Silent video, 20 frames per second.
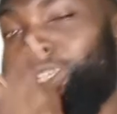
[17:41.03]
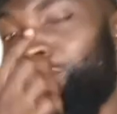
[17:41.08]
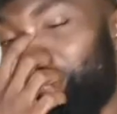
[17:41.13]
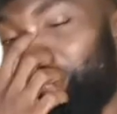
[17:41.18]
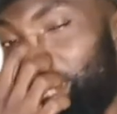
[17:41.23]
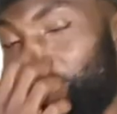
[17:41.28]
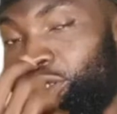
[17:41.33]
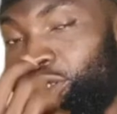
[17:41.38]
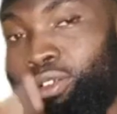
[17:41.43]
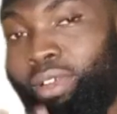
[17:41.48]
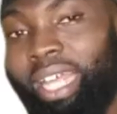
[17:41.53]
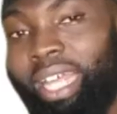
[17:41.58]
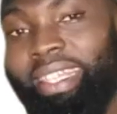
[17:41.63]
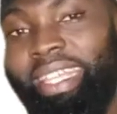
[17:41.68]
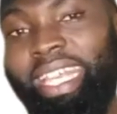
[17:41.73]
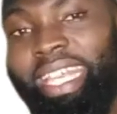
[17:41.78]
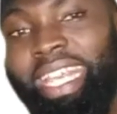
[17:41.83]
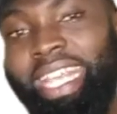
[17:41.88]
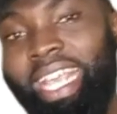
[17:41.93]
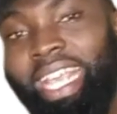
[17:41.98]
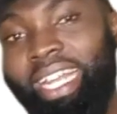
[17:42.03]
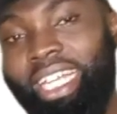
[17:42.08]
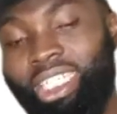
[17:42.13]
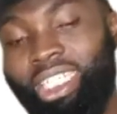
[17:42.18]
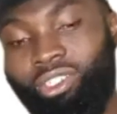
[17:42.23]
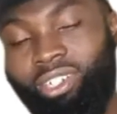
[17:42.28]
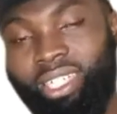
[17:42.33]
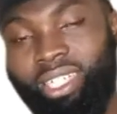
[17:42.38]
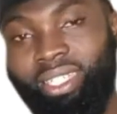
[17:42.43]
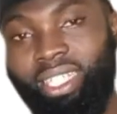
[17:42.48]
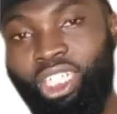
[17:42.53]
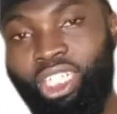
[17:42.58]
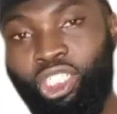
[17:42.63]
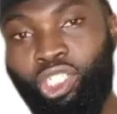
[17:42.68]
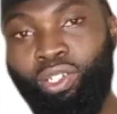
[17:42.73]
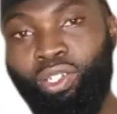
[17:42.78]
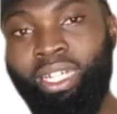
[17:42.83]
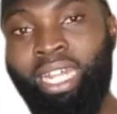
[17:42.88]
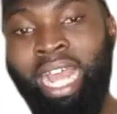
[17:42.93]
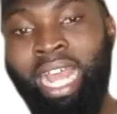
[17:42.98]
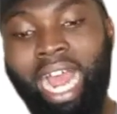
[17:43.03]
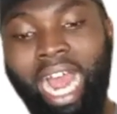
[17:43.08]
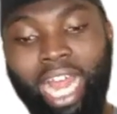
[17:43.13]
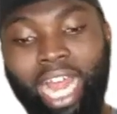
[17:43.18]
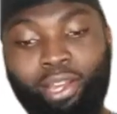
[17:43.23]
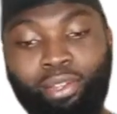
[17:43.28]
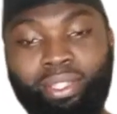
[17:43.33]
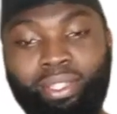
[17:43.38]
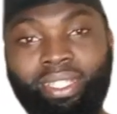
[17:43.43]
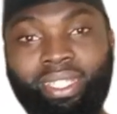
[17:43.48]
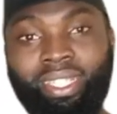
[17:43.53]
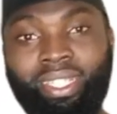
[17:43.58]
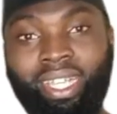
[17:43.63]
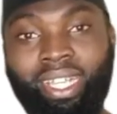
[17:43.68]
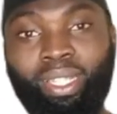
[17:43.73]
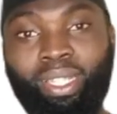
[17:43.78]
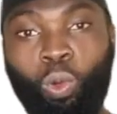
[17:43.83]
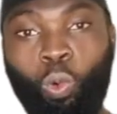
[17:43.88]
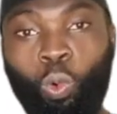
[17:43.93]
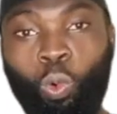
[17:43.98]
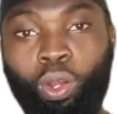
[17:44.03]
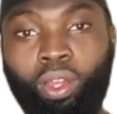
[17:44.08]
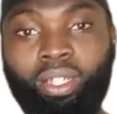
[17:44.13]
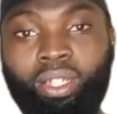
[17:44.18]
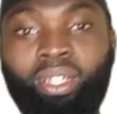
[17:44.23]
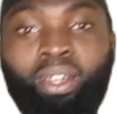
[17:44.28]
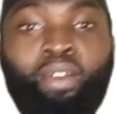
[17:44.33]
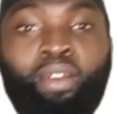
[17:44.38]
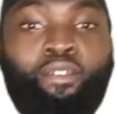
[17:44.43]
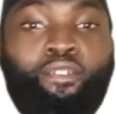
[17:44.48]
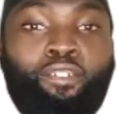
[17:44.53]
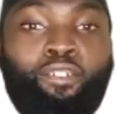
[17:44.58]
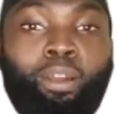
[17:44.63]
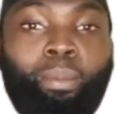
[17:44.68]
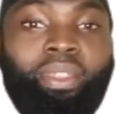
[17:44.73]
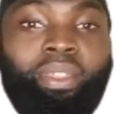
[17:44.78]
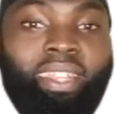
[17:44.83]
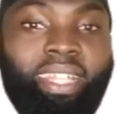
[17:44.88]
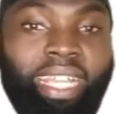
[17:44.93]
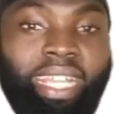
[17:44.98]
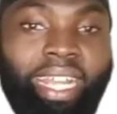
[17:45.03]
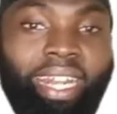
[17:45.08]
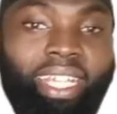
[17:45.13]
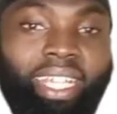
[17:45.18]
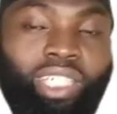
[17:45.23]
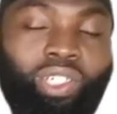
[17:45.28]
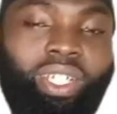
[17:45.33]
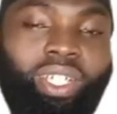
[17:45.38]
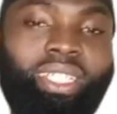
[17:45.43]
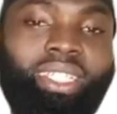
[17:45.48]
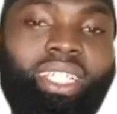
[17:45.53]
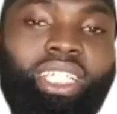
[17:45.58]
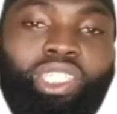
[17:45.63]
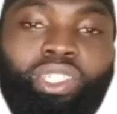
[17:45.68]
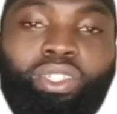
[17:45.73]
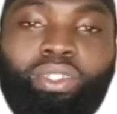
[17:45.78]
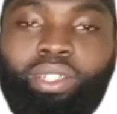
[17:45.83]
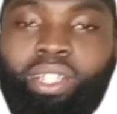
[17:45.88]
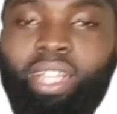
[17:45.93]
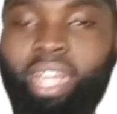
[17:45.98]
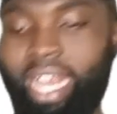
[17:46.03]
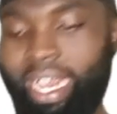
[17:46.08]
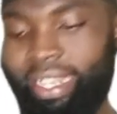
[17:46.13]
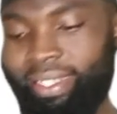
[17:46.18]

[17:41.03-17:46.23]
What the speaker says: Sometimes you look at the English translation and you say the word from the English translation.